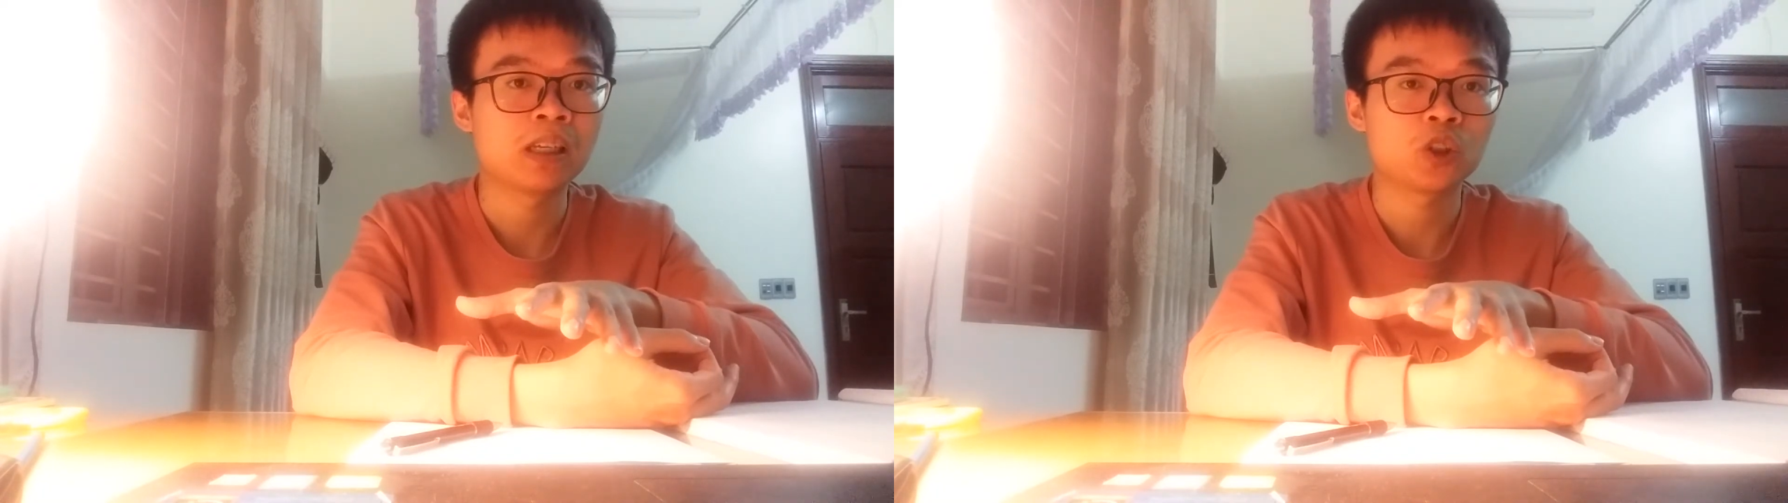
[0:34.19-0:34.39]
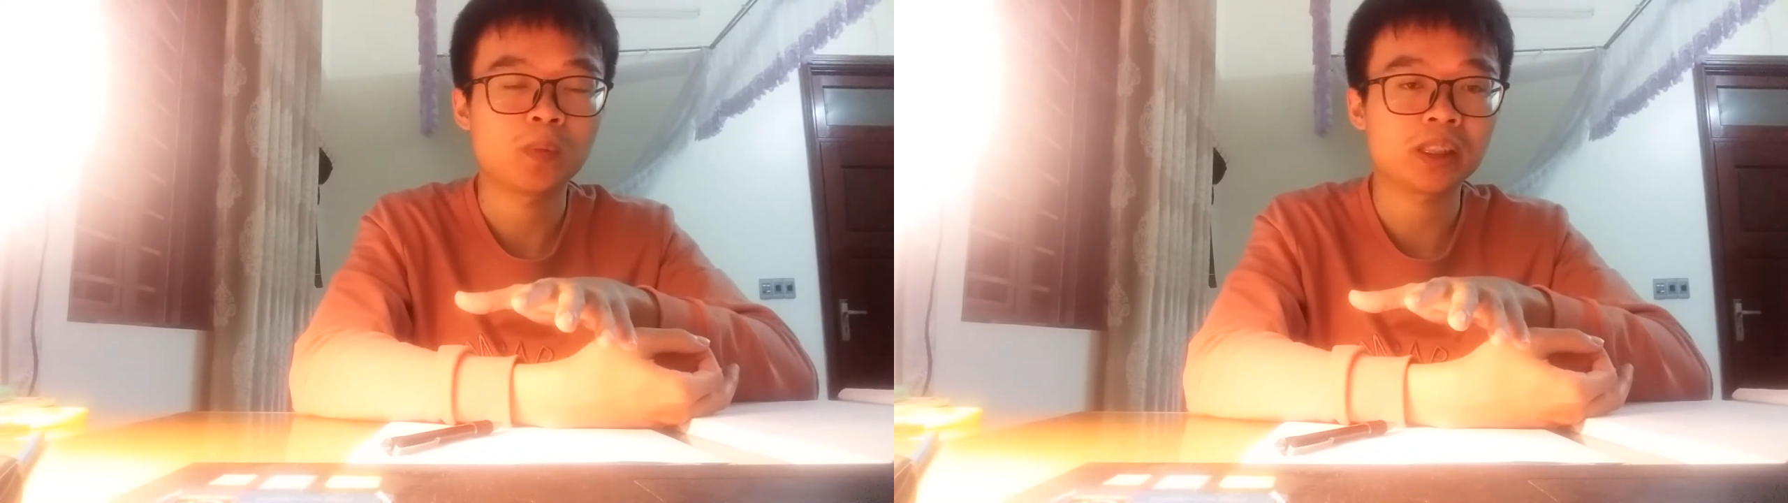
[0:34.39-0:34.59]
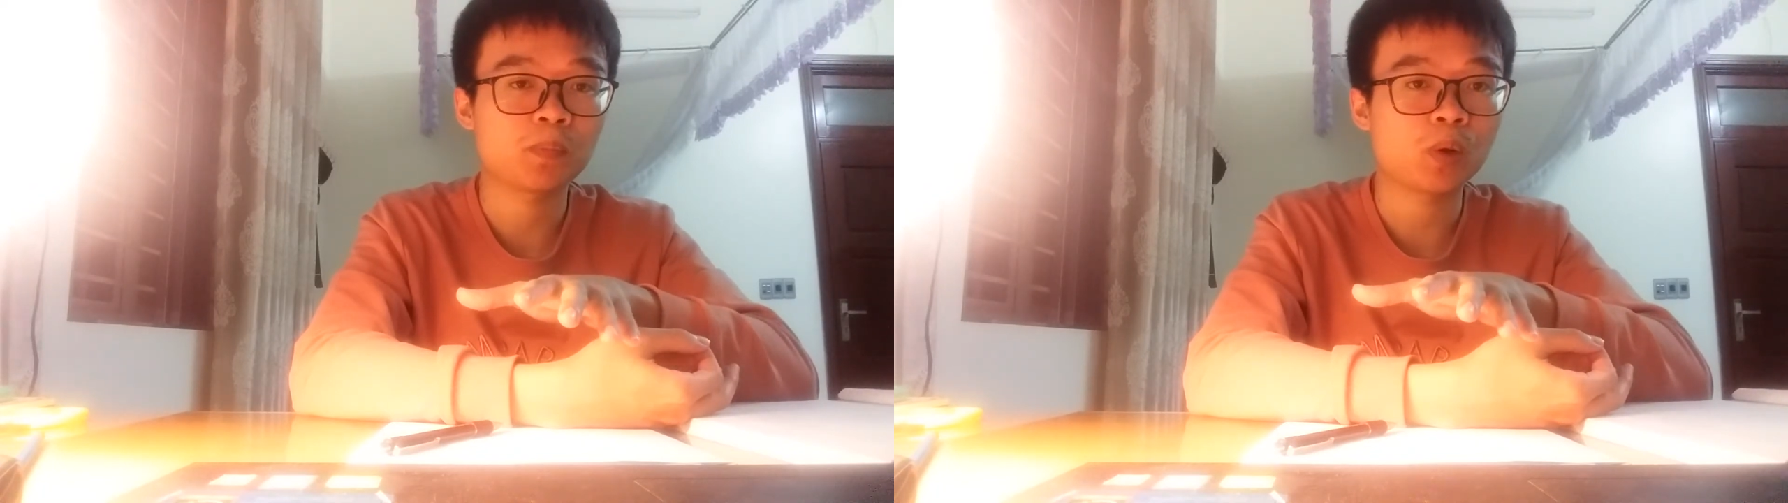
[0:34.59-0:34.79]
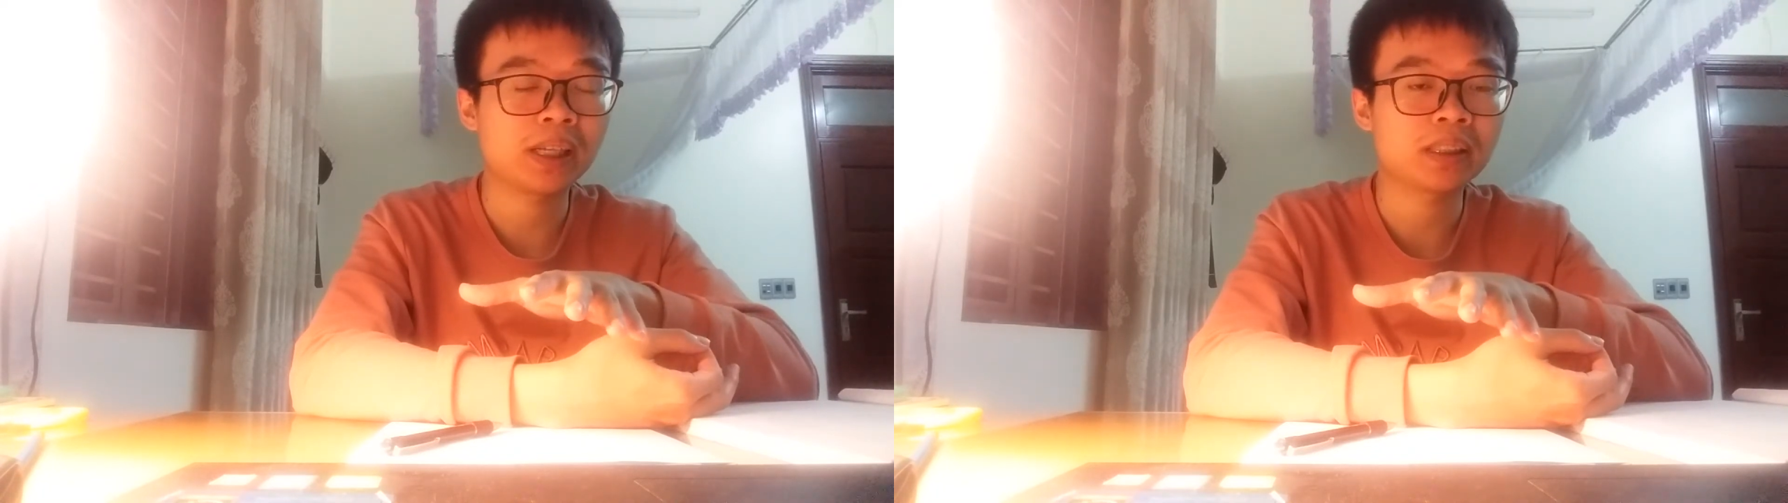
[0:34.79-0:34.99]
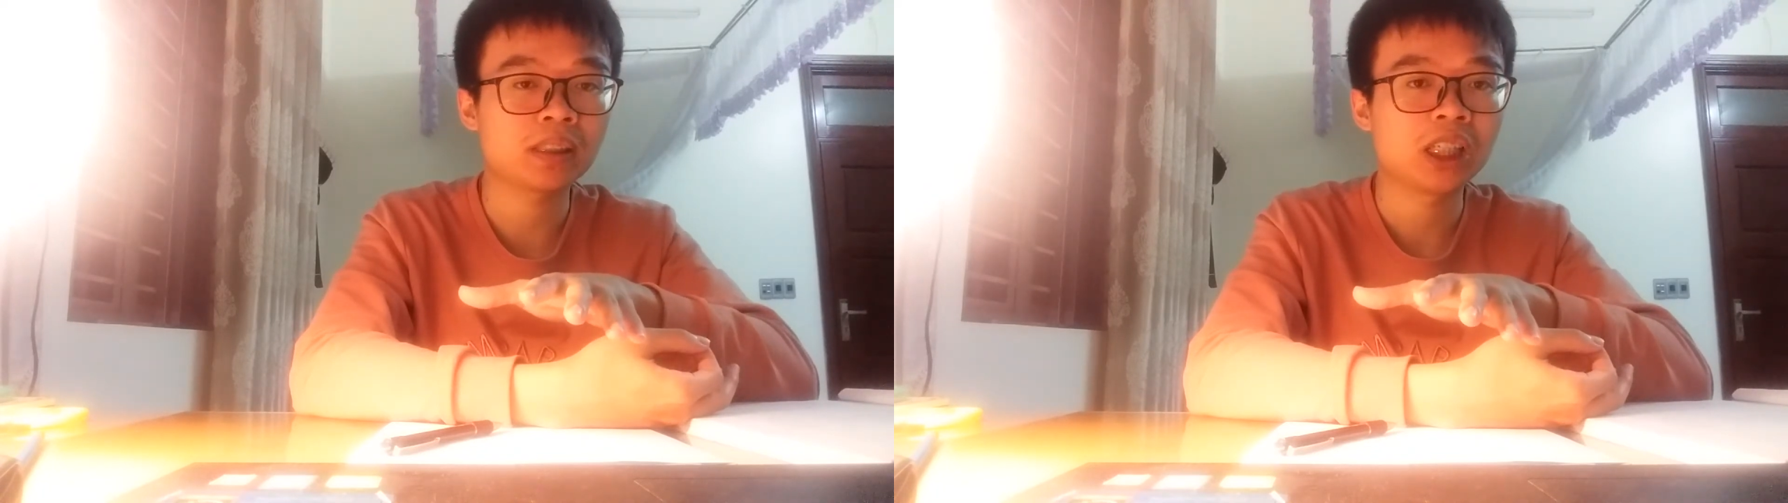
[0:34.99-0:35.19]
To my
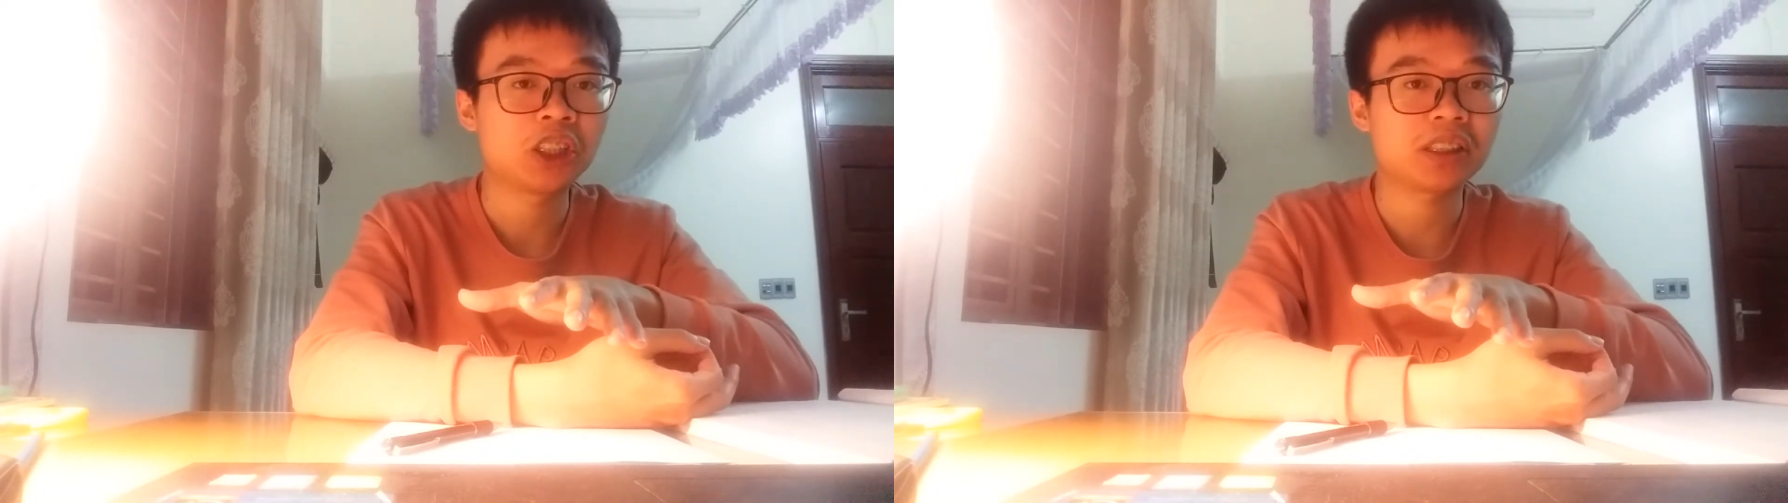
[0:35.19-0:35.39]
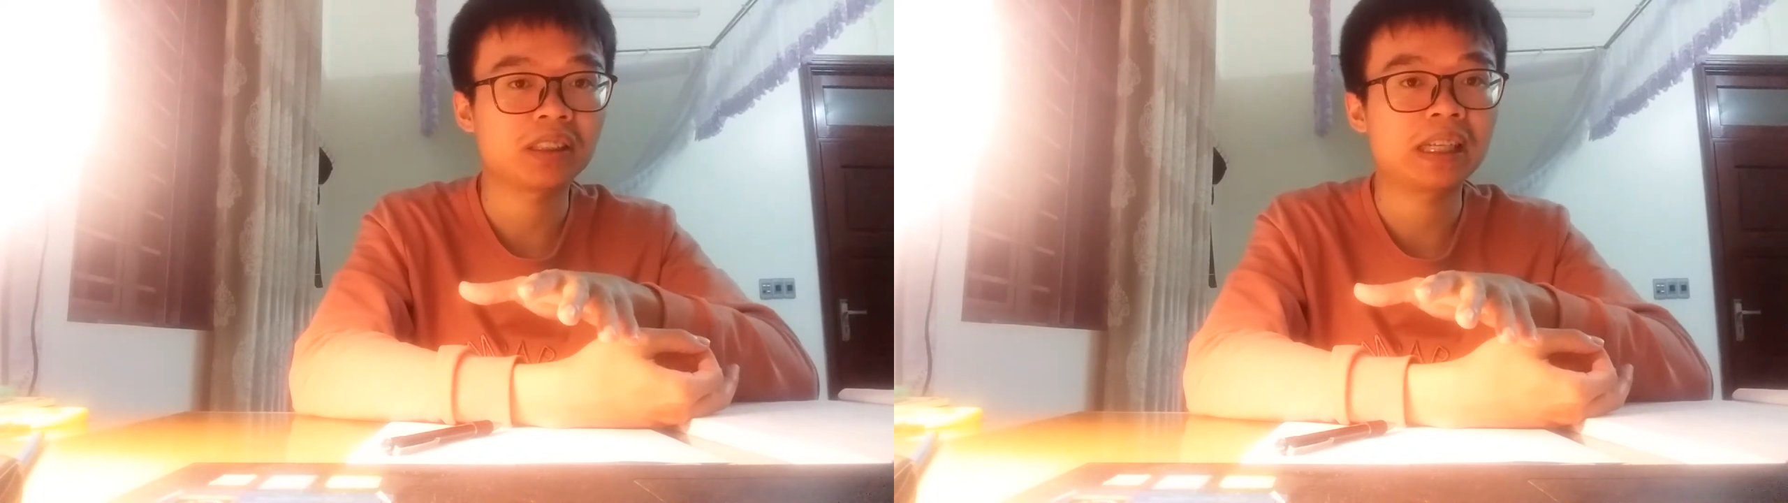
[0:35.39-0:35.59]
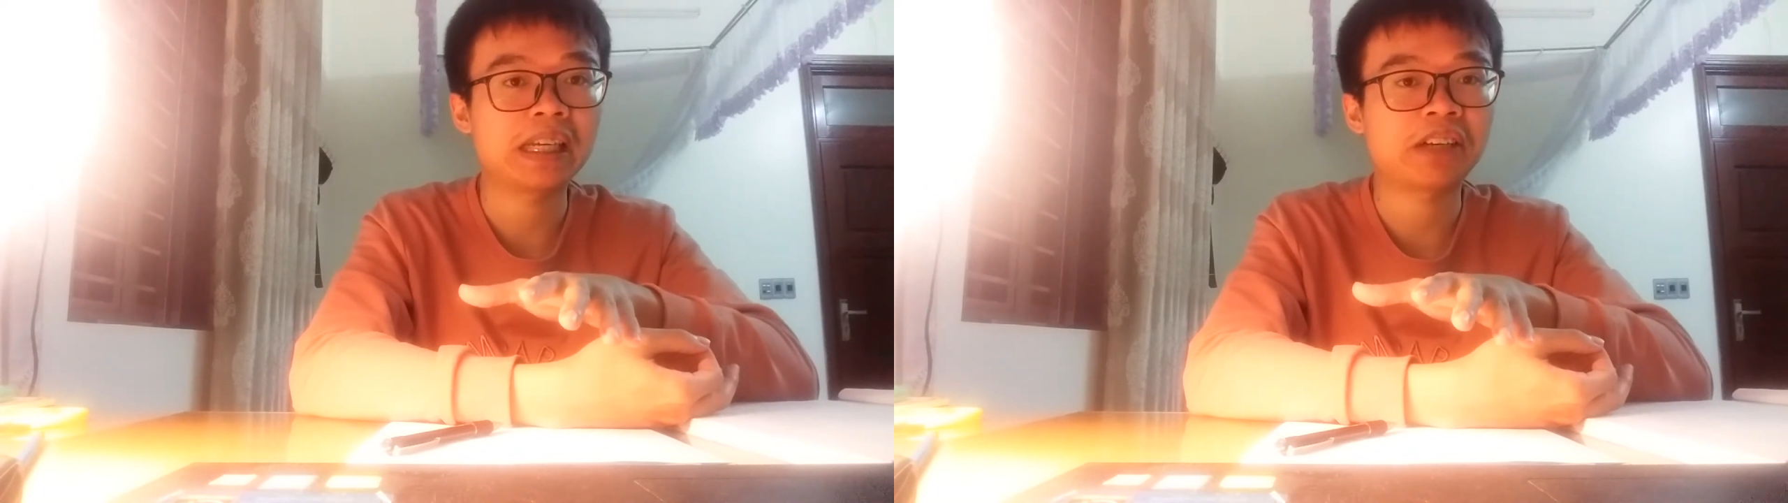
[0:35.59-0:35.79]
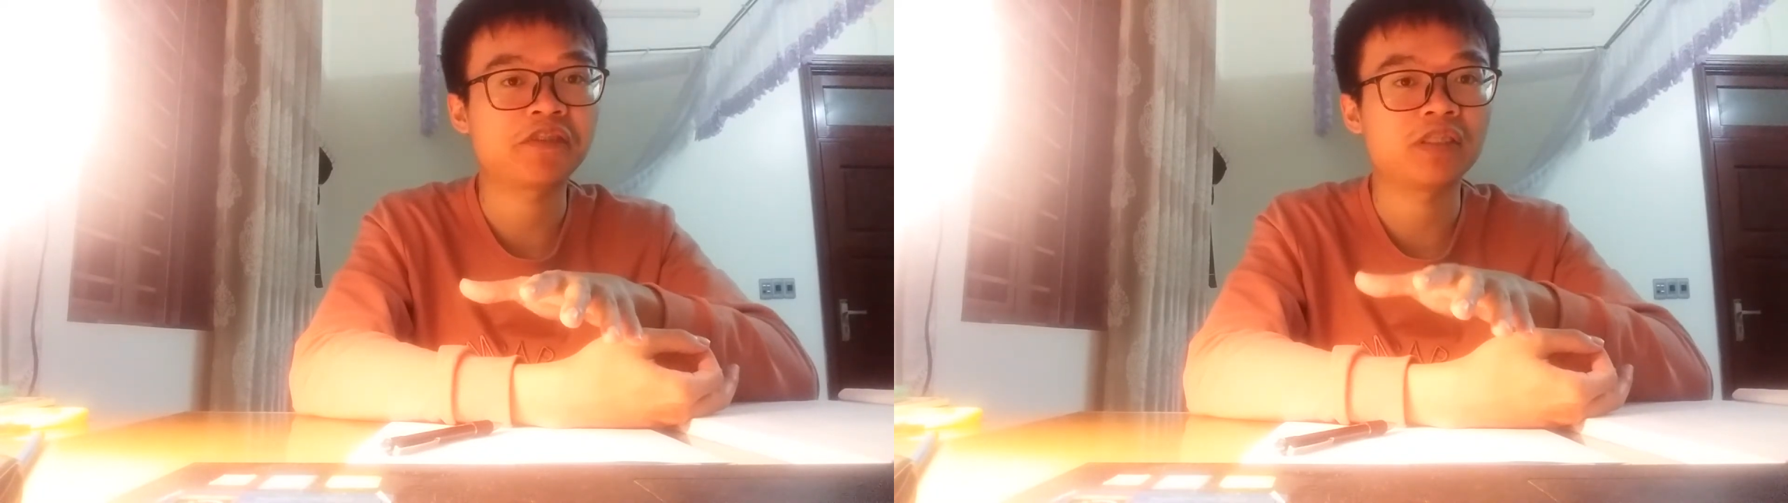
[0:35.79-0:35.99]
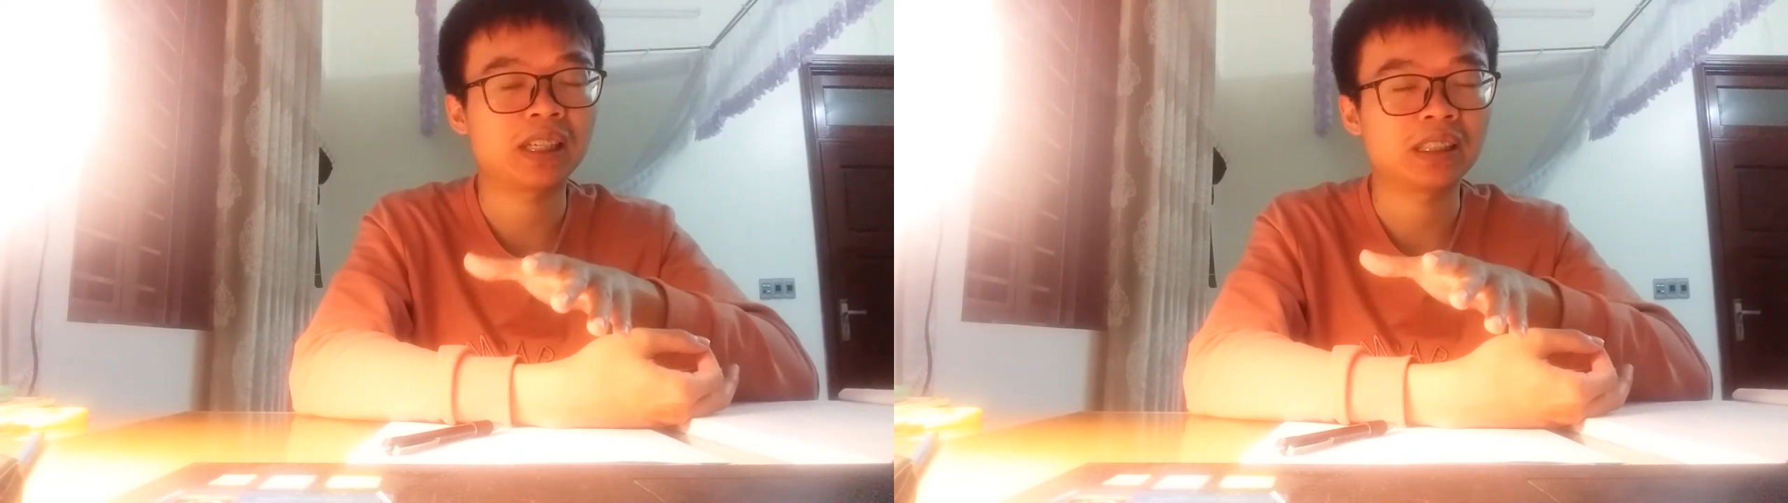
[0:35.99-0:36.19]
surprise, just a day
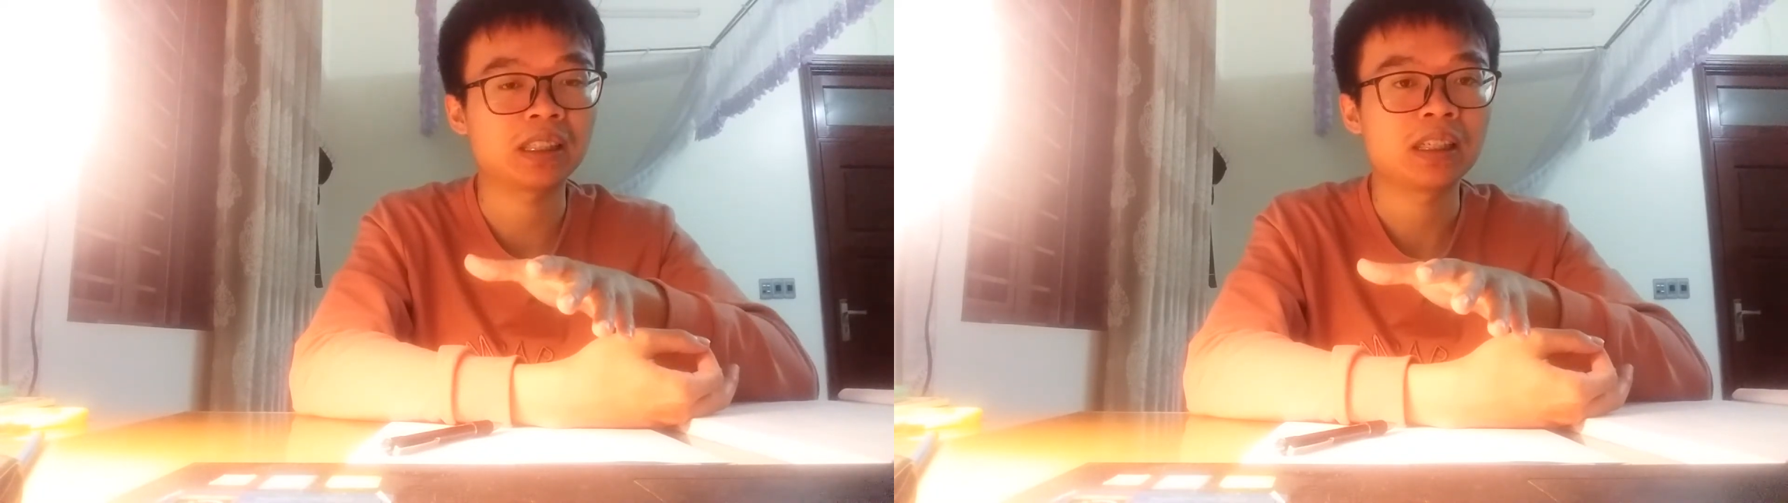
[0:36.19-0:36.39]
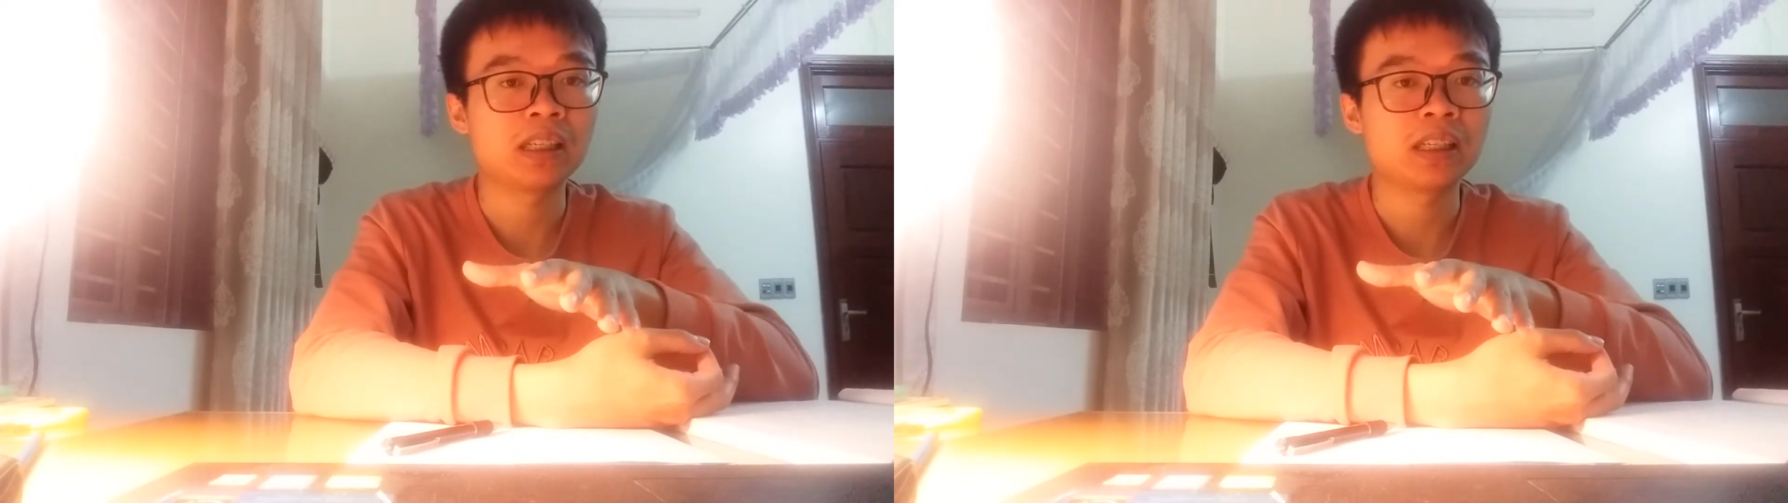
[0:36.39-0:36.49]
after that,